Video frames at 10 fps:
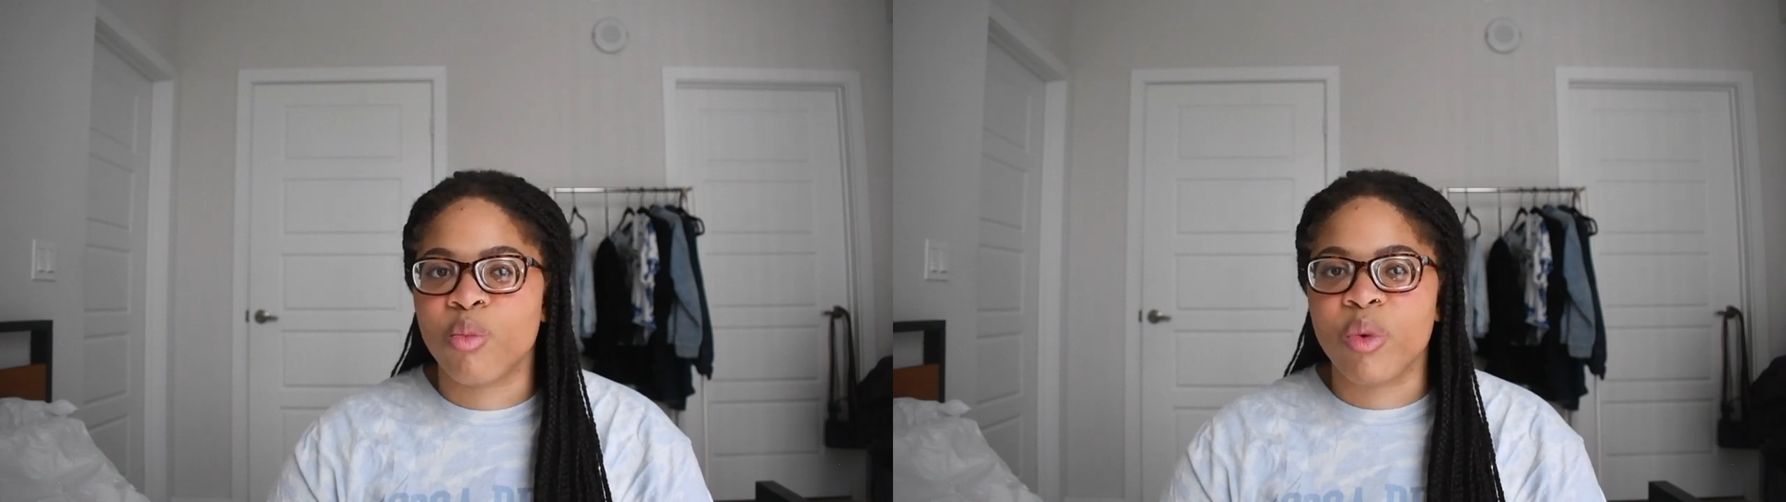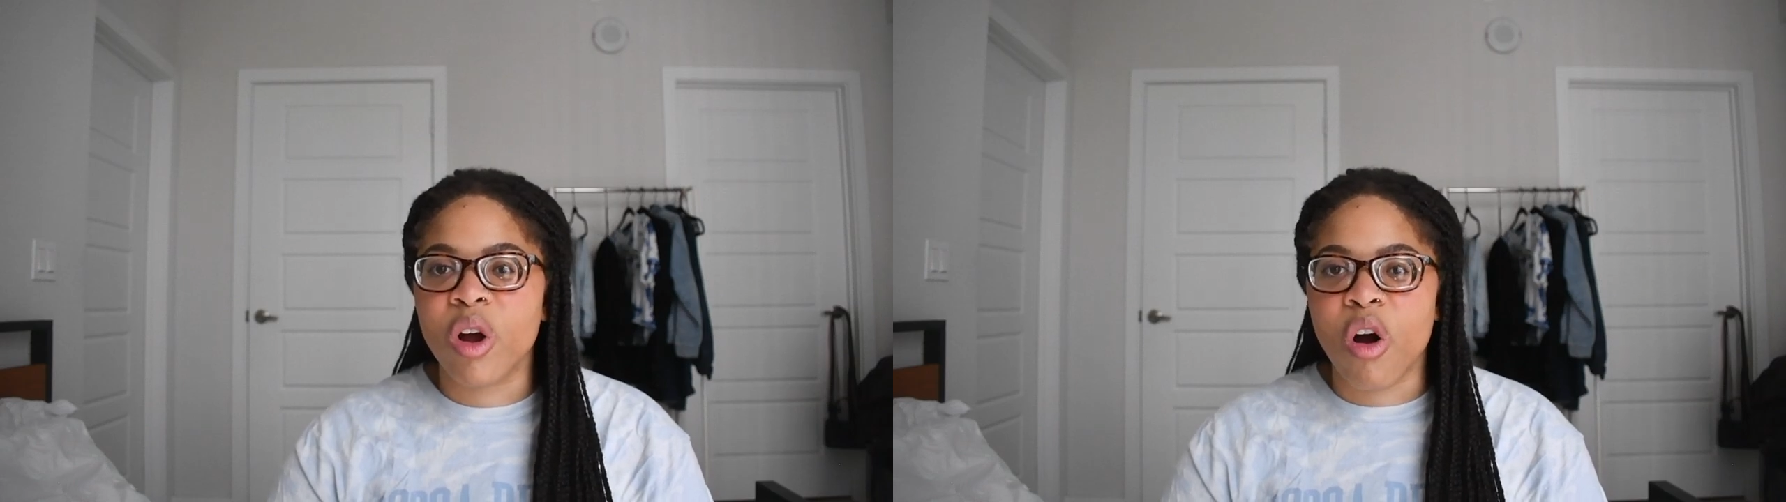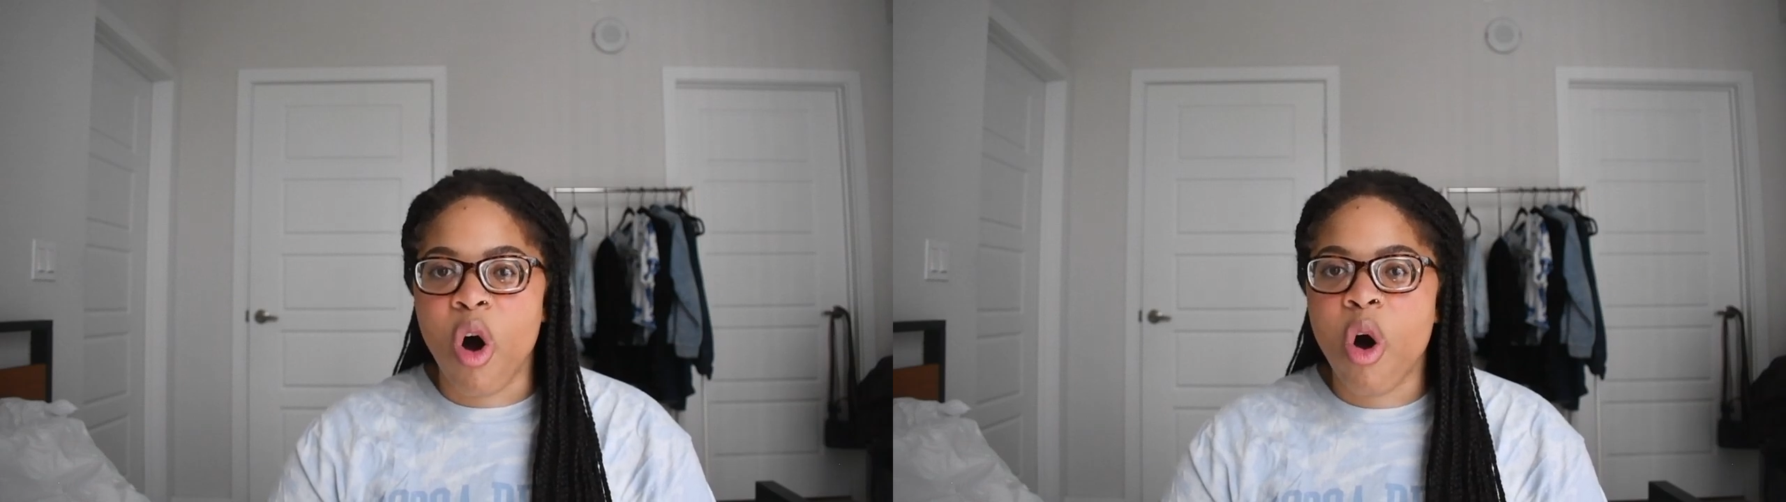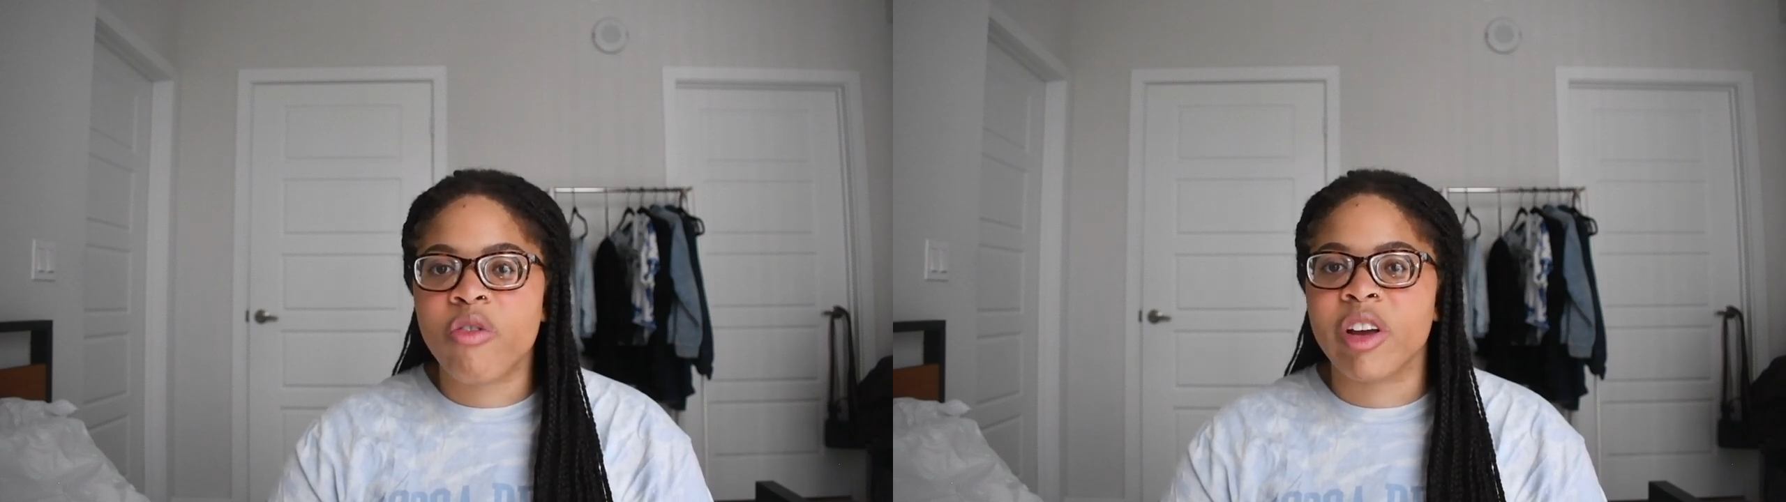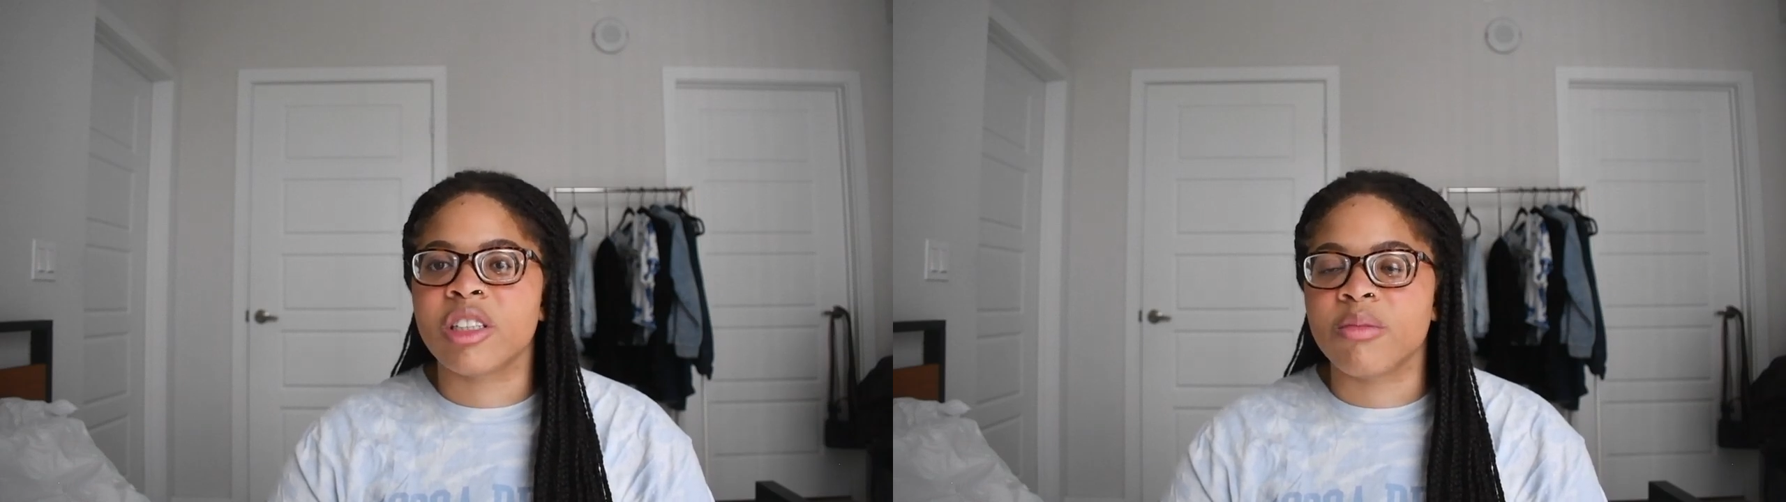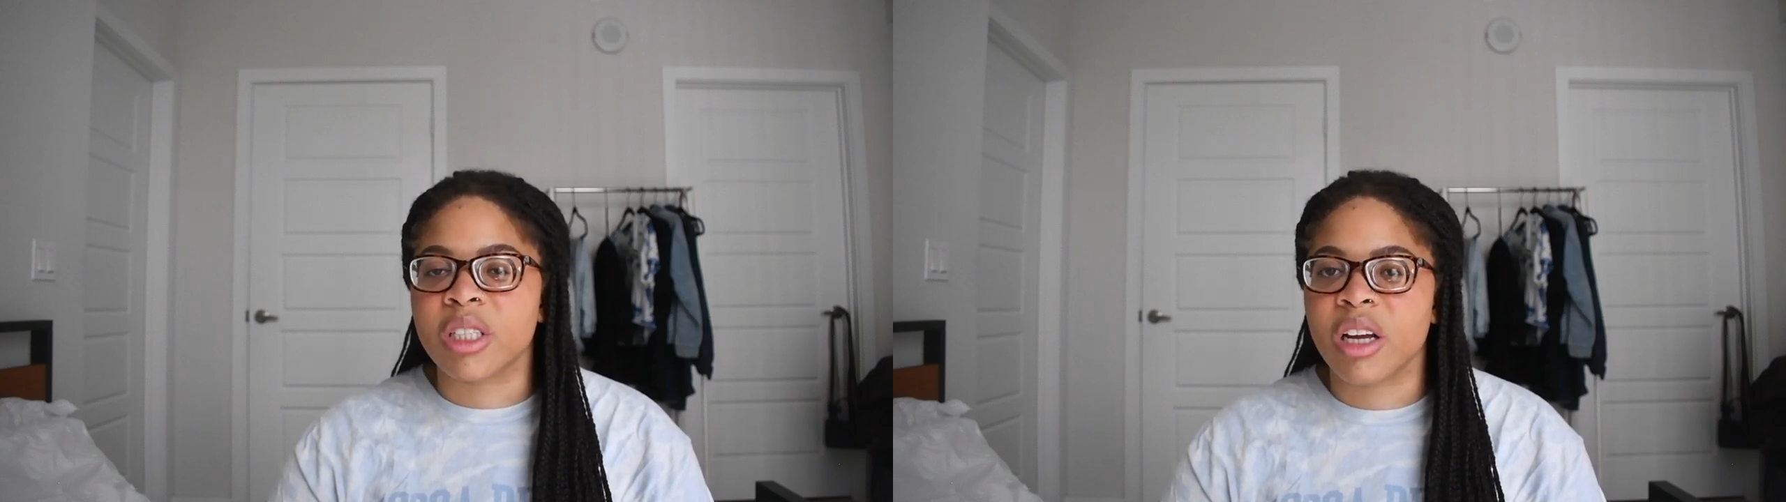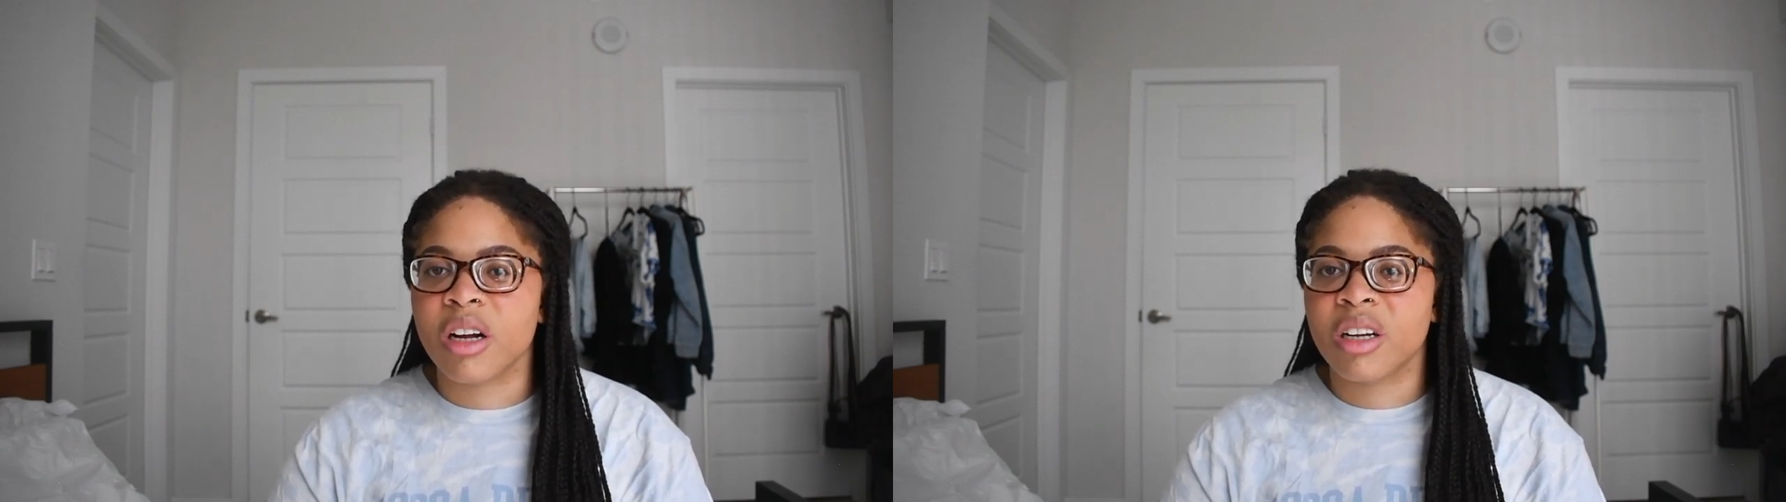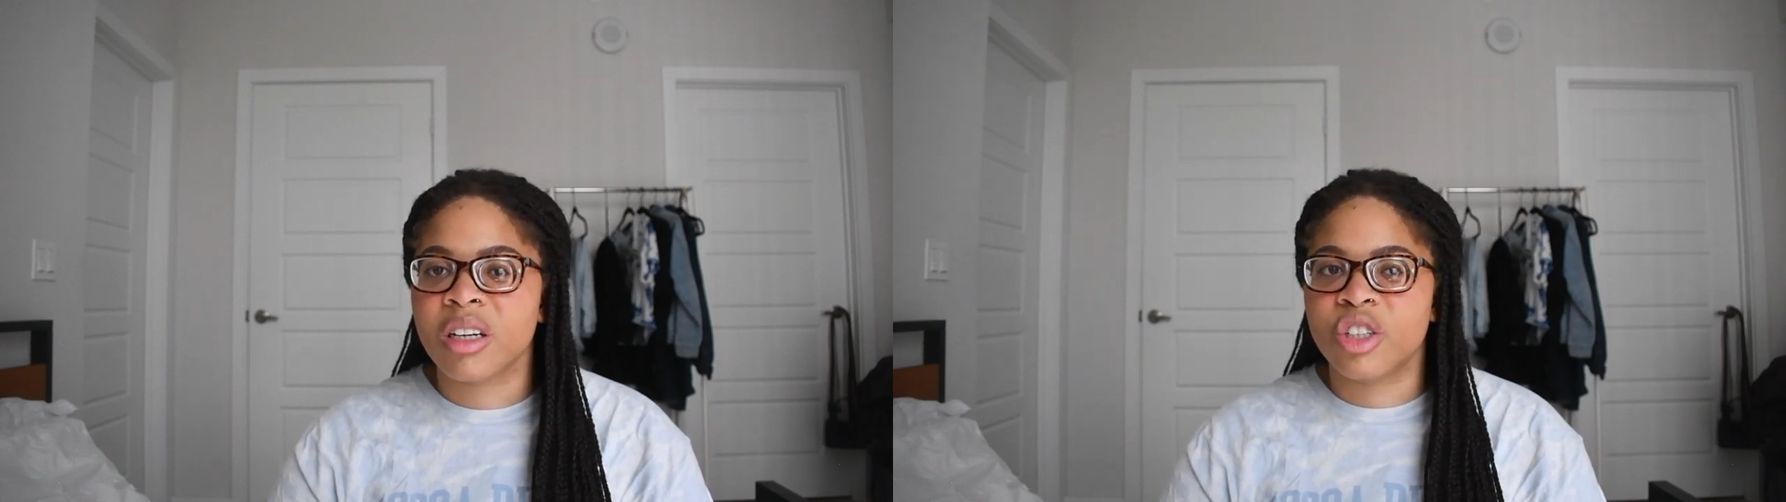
We are all victims here.